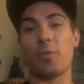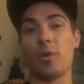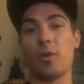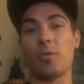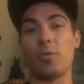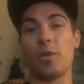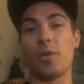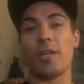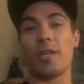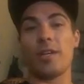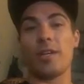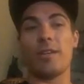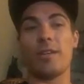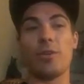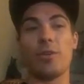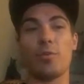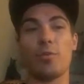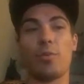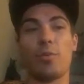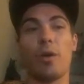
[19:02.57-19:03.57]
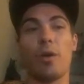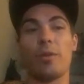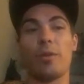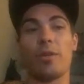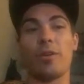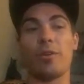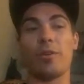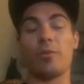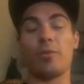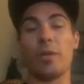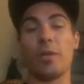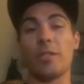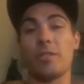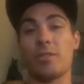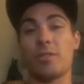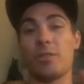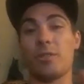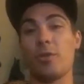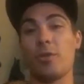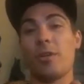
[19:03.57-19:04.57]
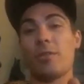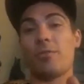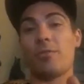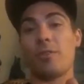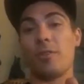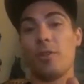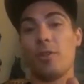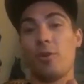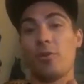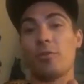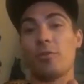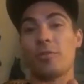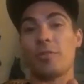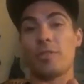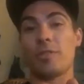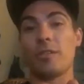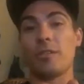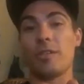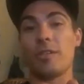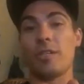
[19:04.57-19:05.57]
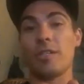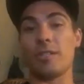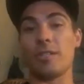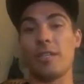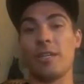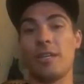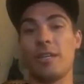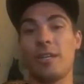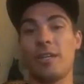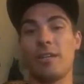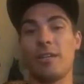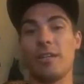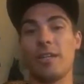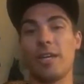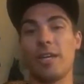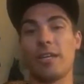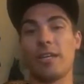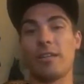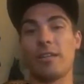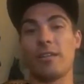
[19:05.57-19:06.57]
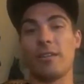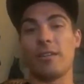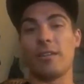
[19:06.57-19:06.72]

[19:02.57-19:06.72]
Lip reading: one weekend, you could probably go and race two different local series like